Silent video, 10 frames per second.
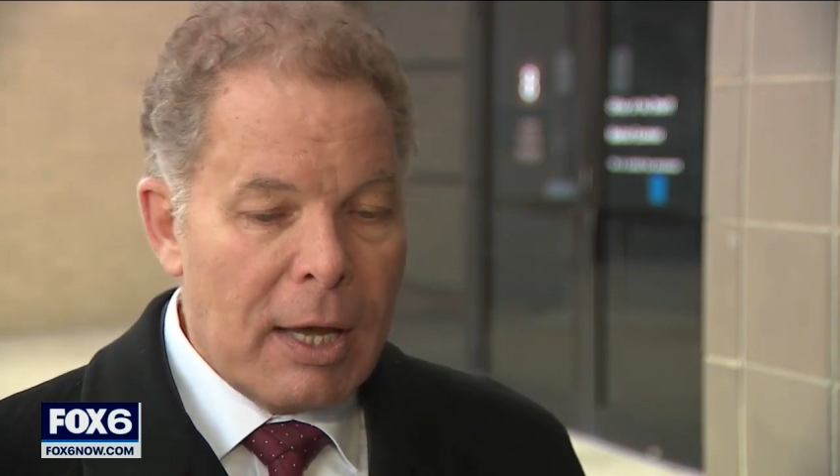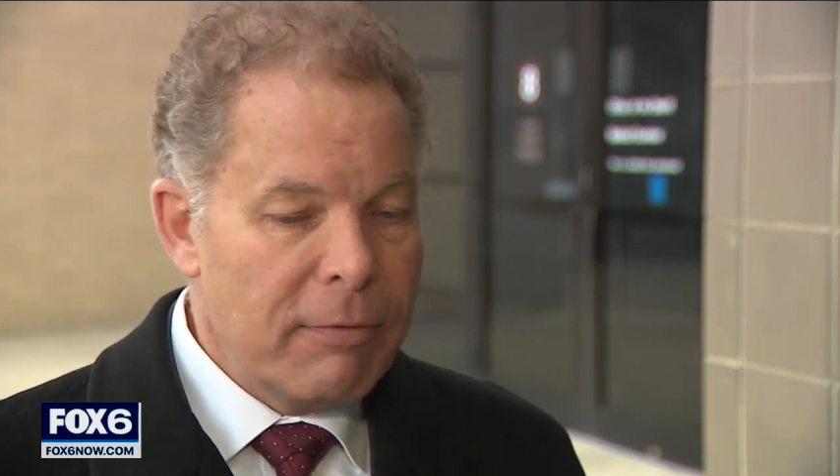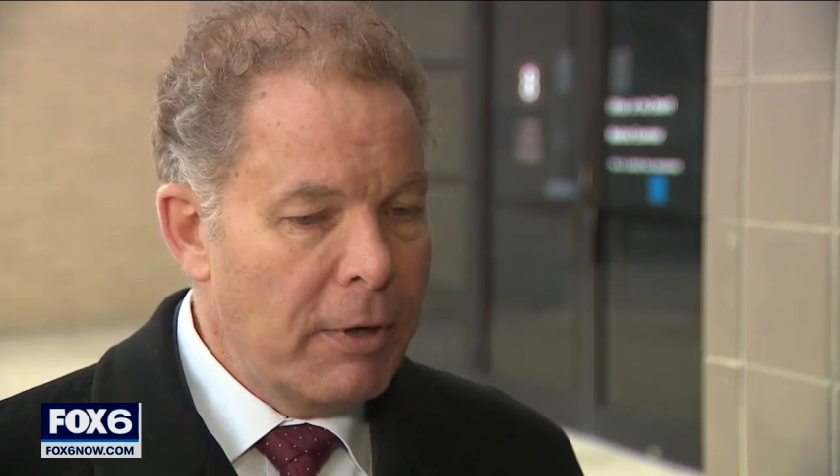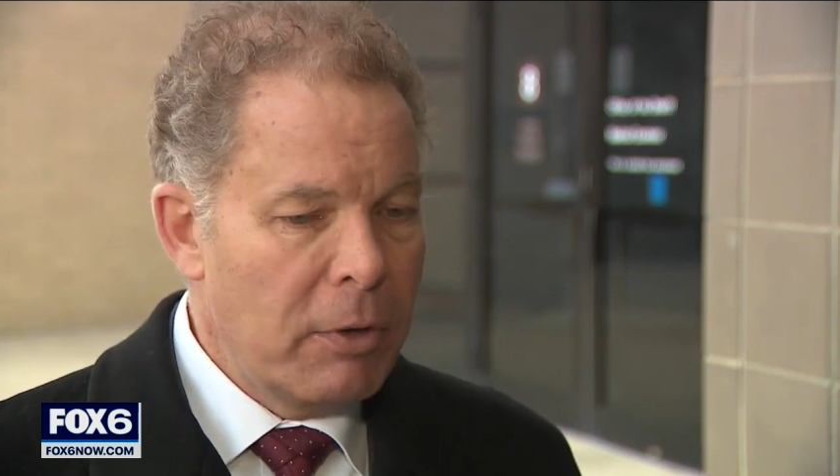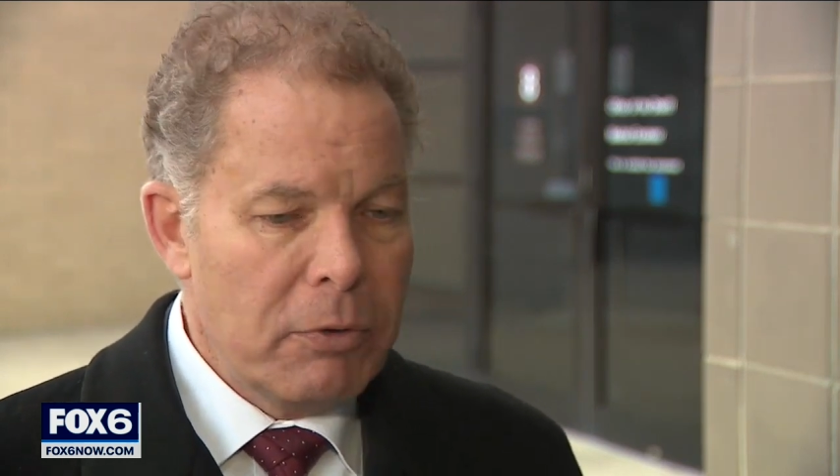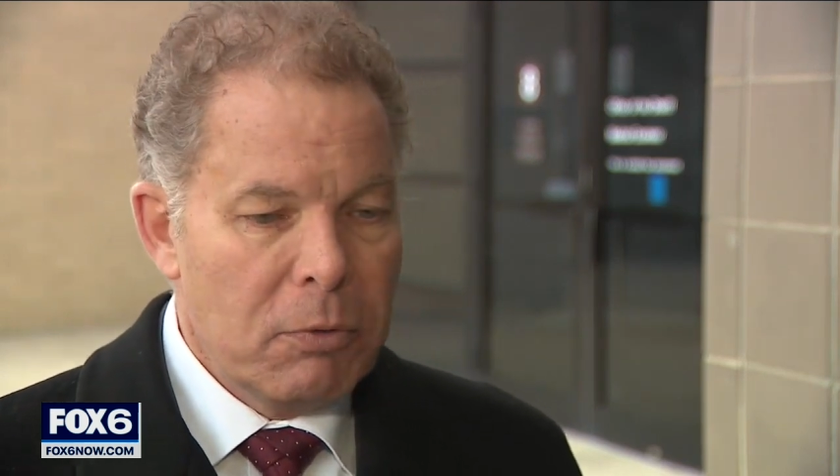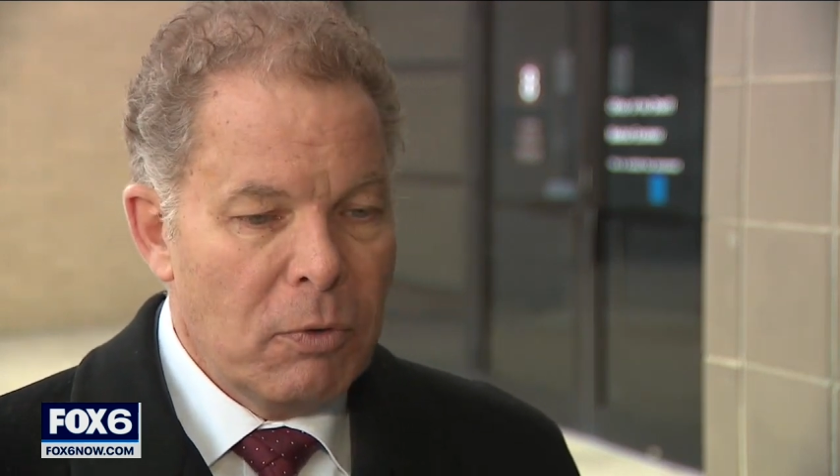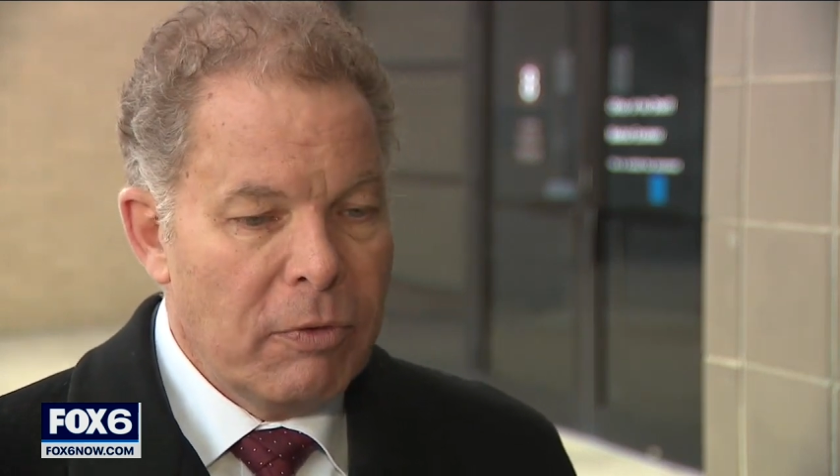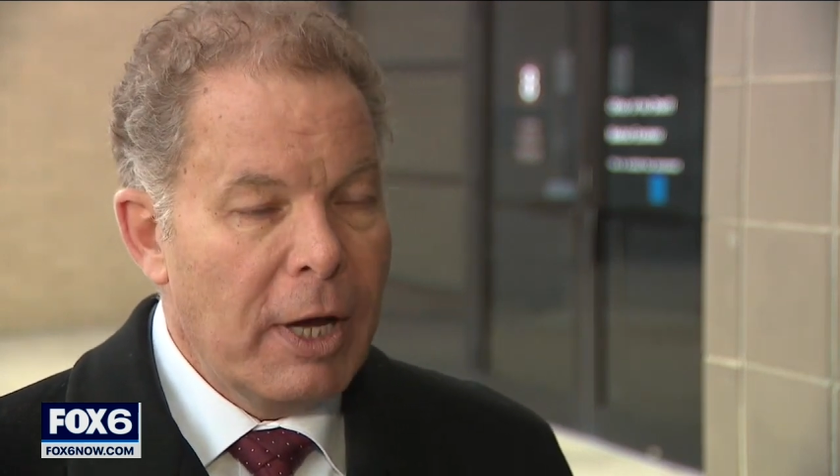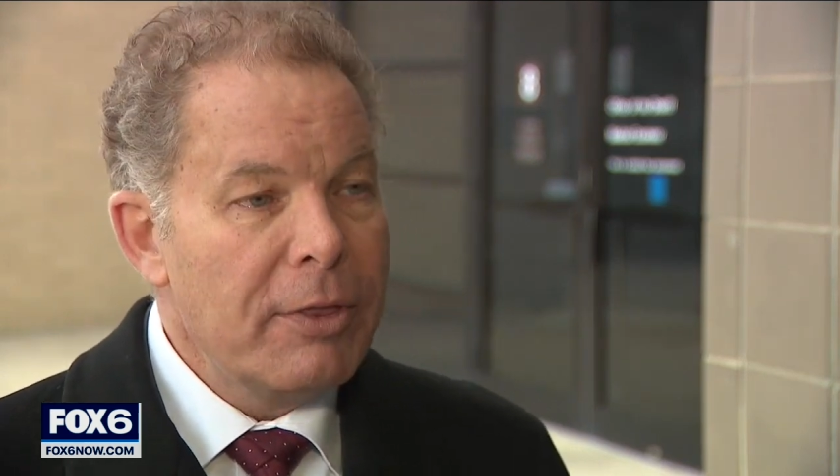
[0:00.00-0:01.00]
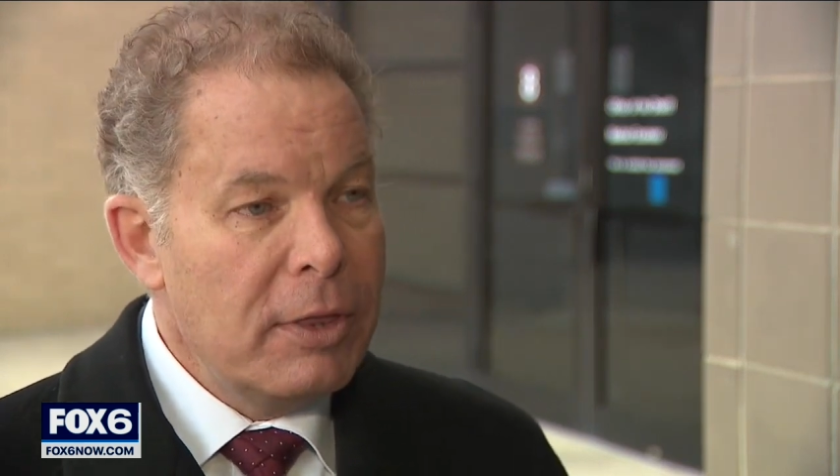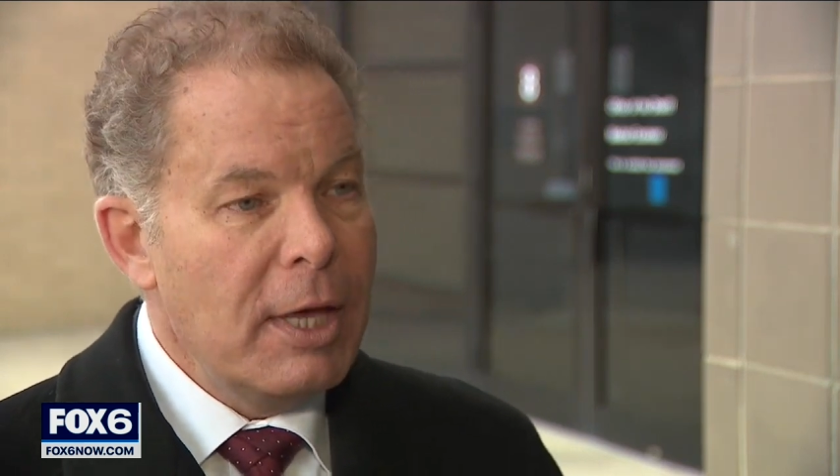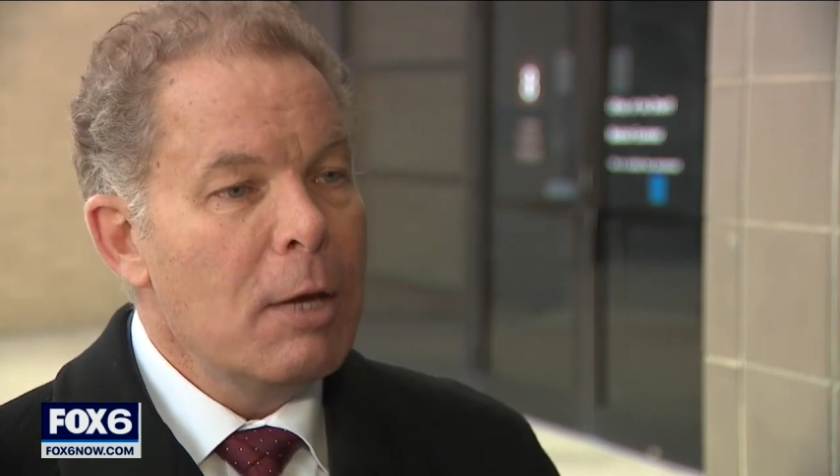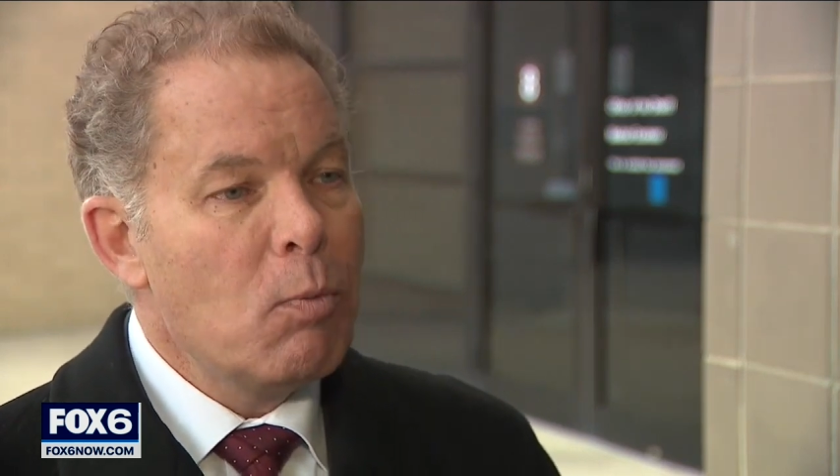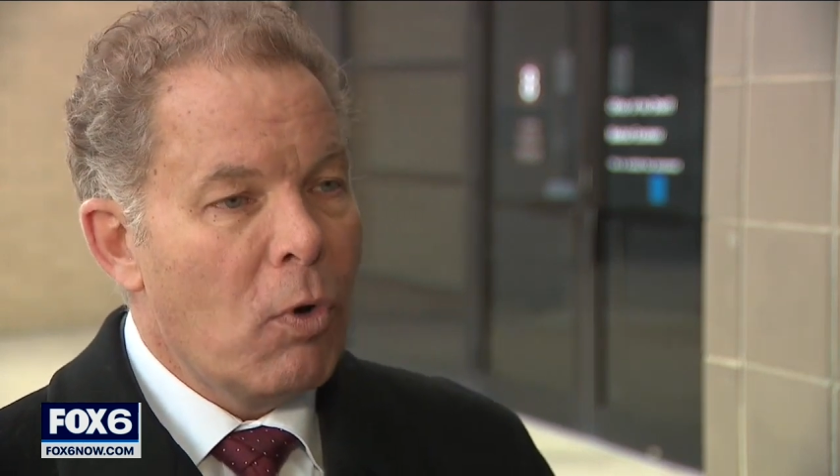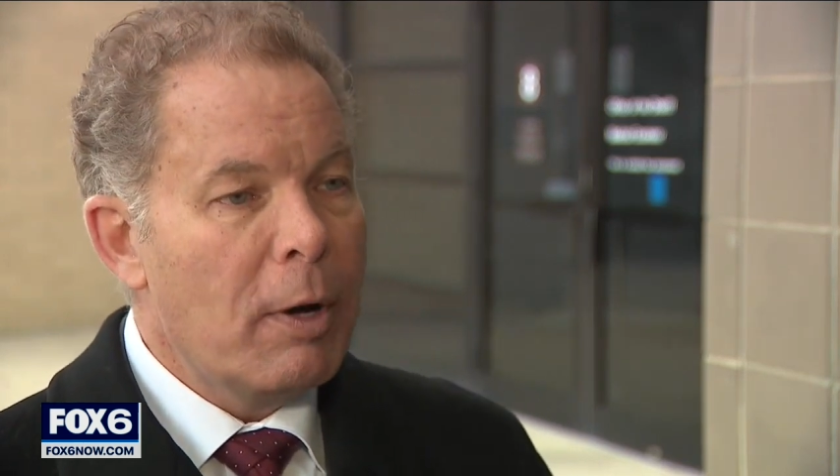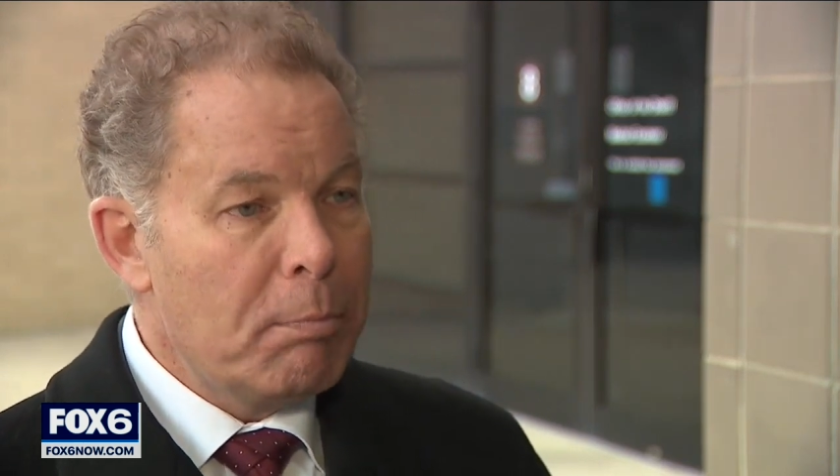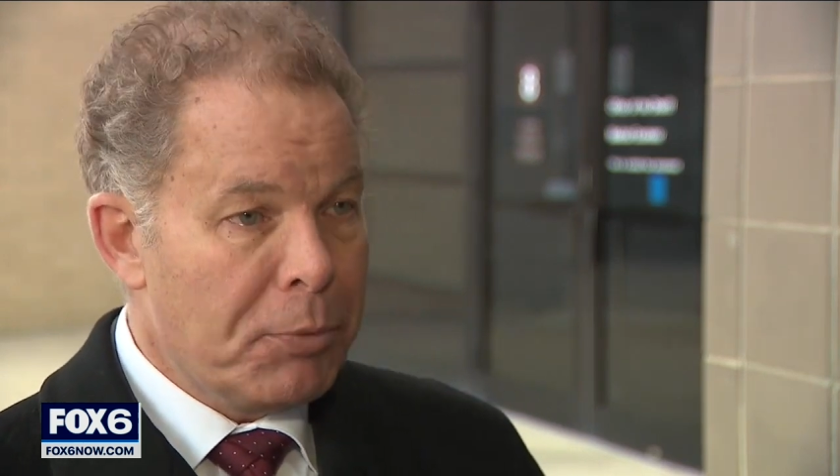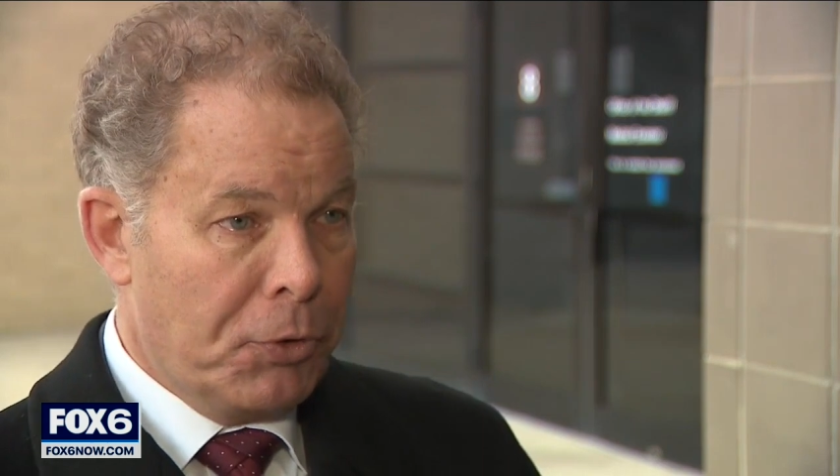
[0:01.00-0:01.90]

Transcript: I follow the rule of law, they want